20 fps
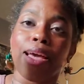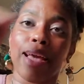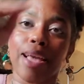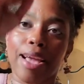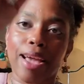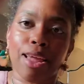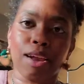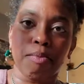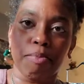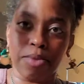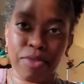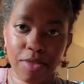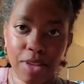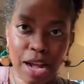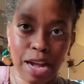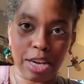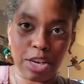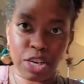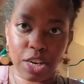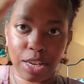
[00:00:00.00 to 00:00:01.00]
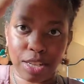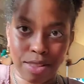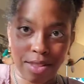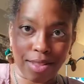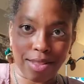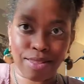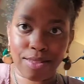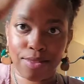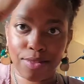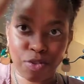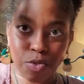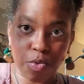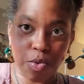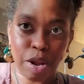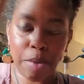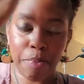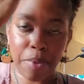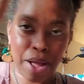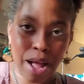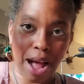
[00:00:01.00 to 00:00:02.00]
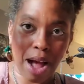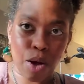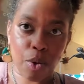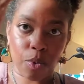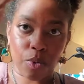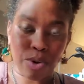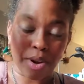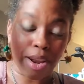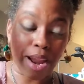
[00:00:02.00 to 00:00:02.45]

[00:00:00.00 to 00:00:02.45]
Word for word: kind of massage it and scrape out.